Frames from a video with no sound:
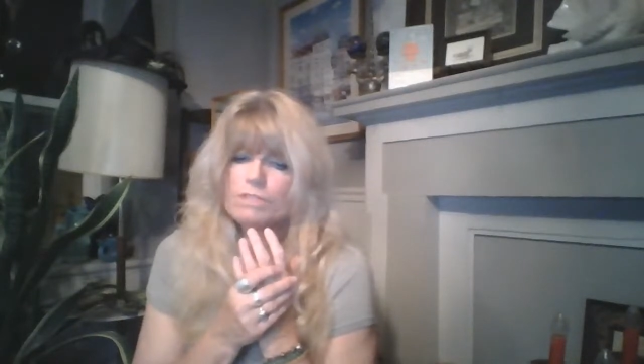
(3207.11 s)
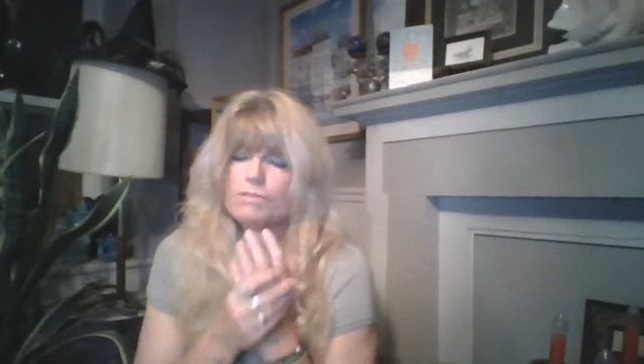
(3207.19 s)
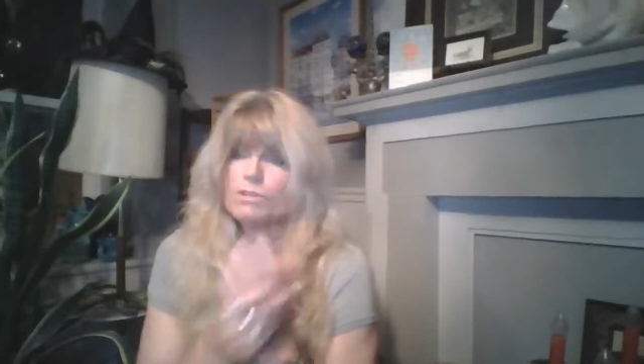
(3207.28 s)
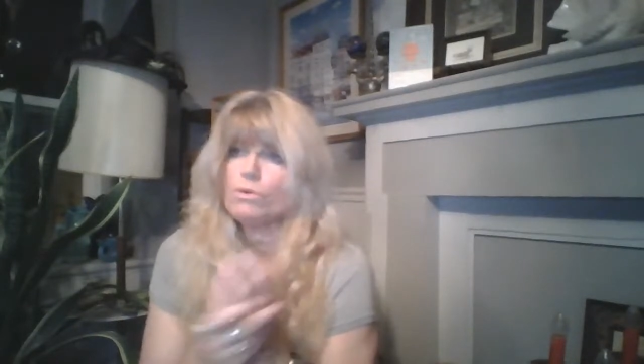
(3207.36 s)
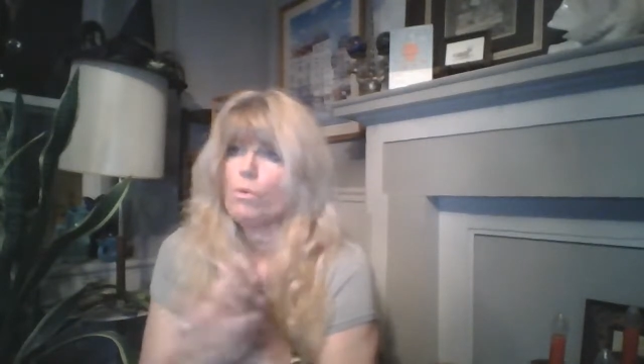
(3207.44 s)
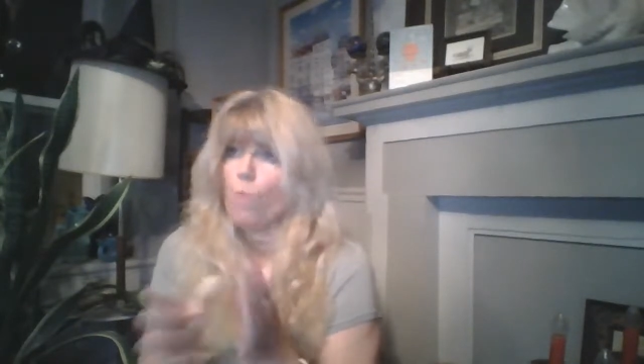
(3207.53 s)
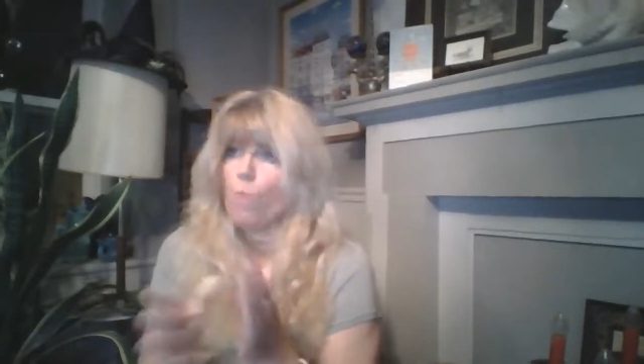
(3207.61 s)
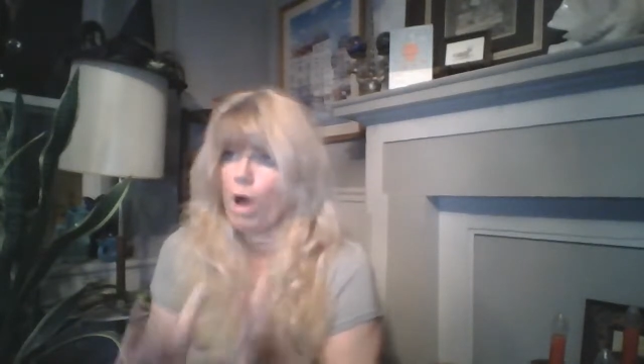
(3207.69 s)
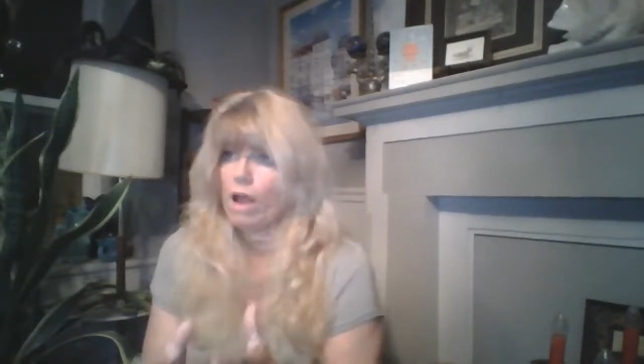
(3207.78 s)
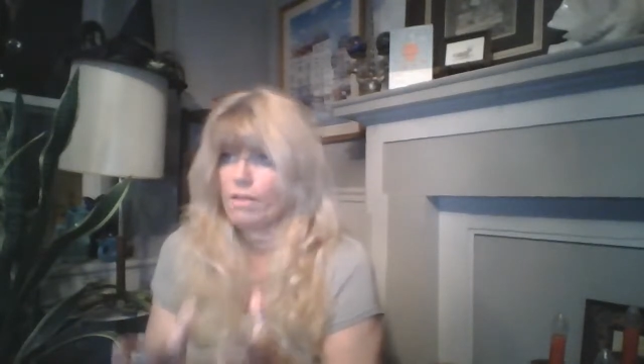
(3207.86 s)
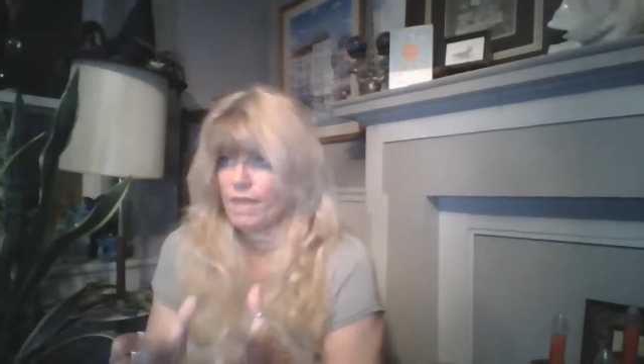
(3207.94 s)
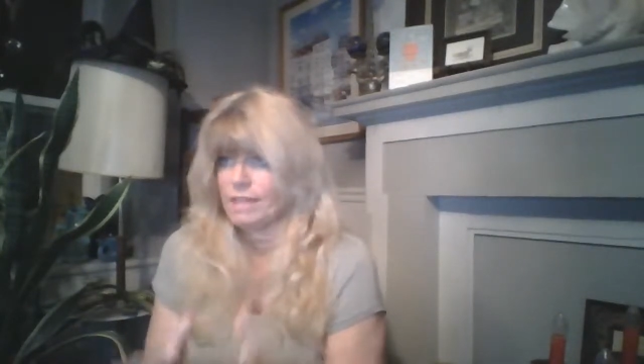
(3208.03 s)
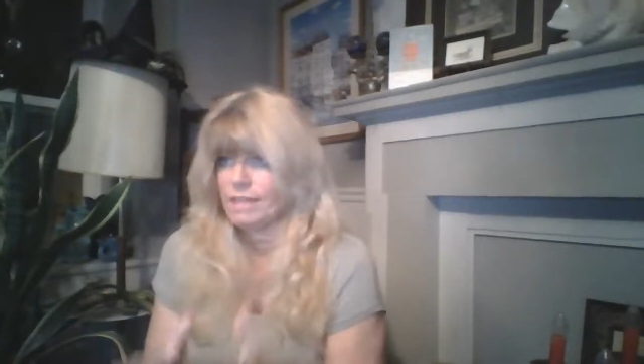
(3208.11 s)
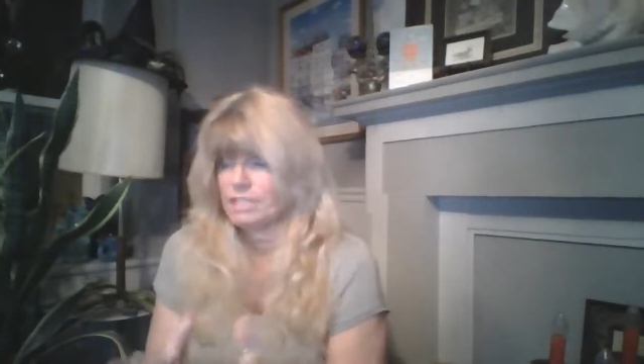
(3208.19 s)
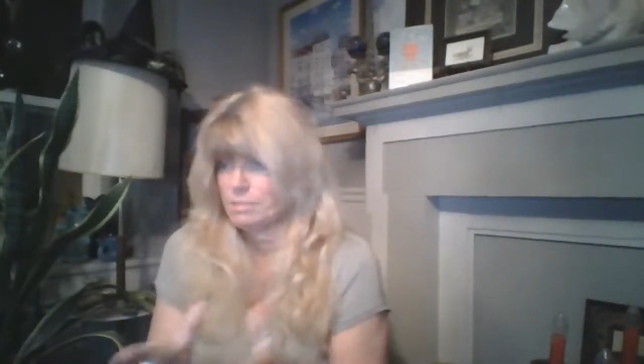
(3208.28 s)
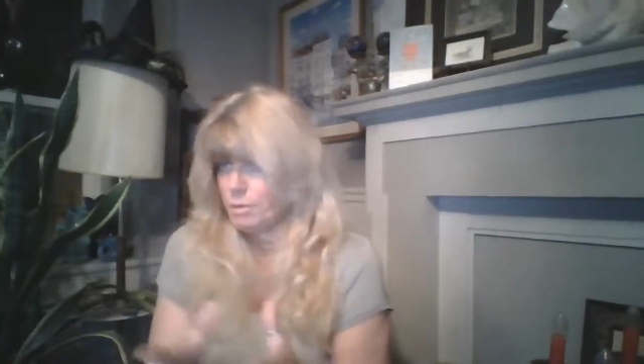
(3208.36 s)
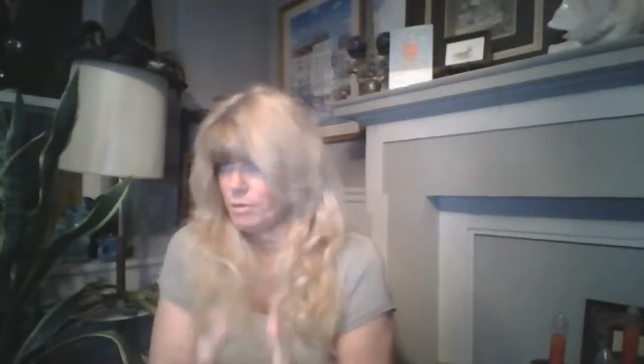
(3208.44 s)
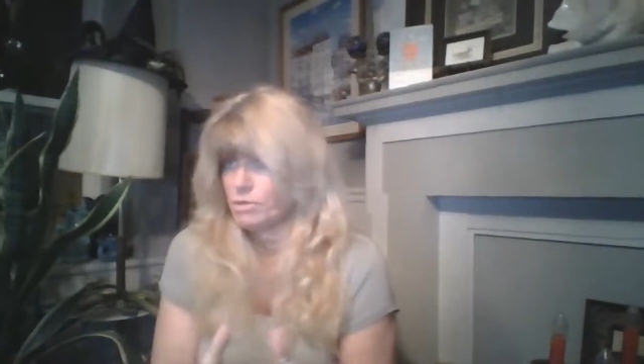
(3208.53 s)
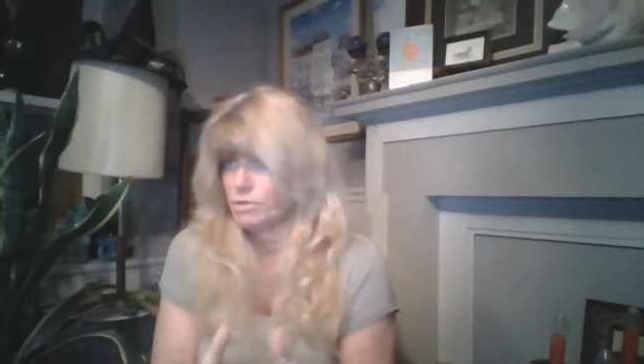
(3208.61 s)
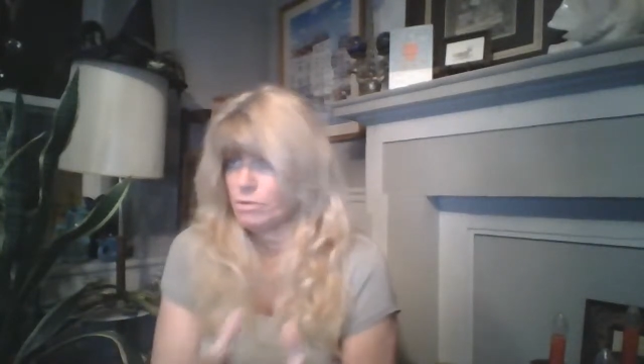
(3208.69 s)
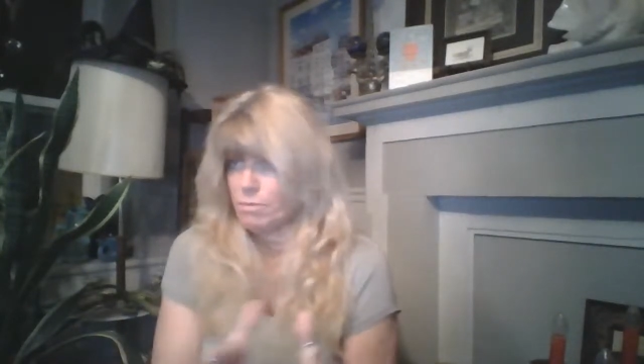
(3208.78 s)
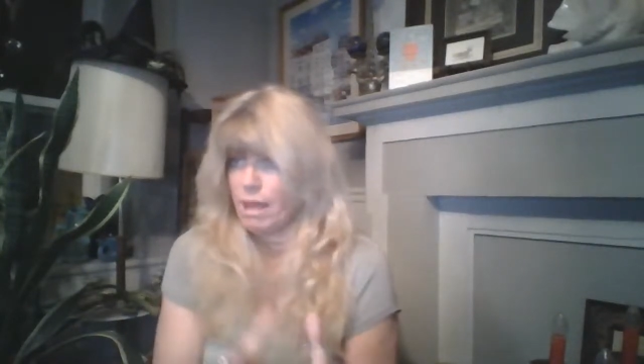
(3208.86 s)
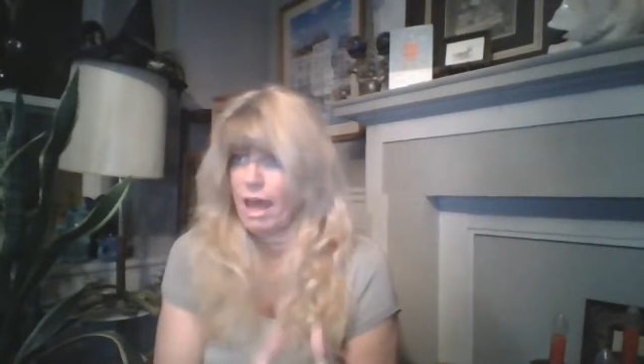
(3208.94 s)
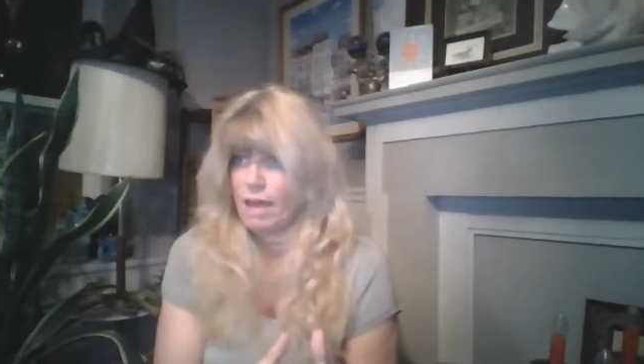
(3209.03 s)
us who walk that spiritual
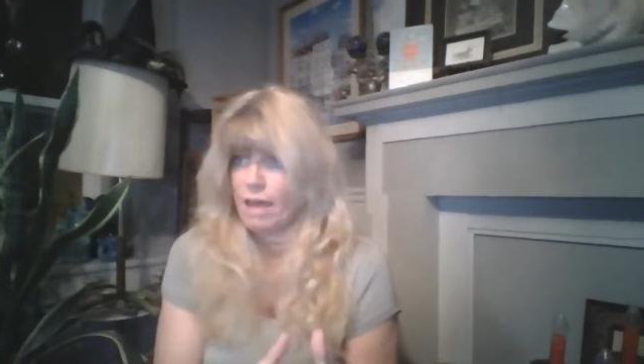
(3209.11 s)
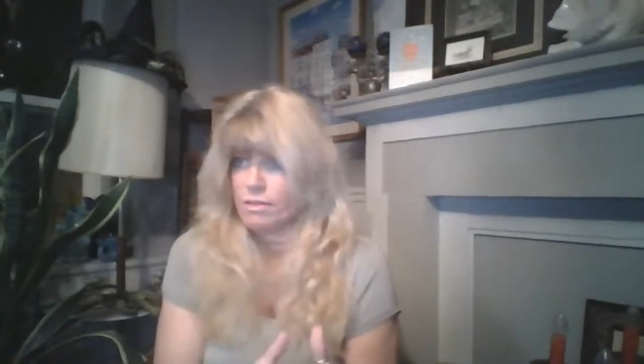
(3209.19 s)
path,